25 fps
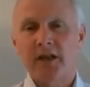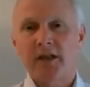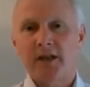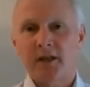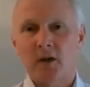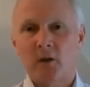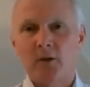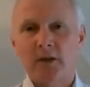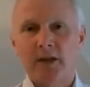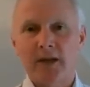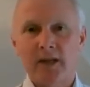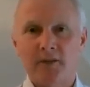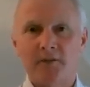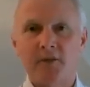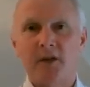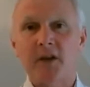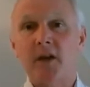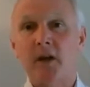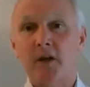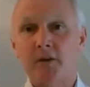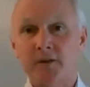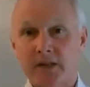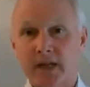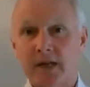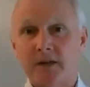it only ever
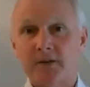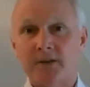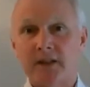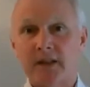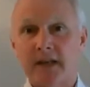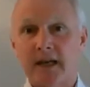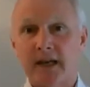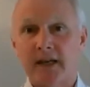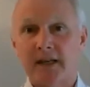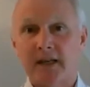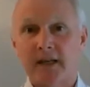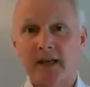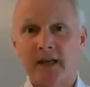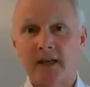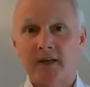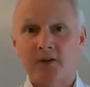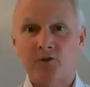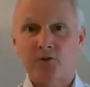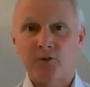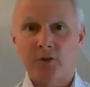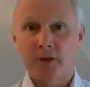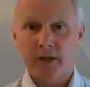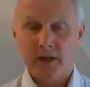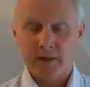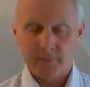goes out again
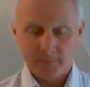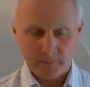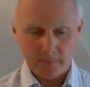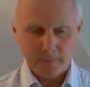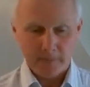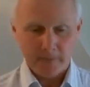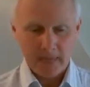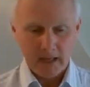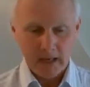in RE.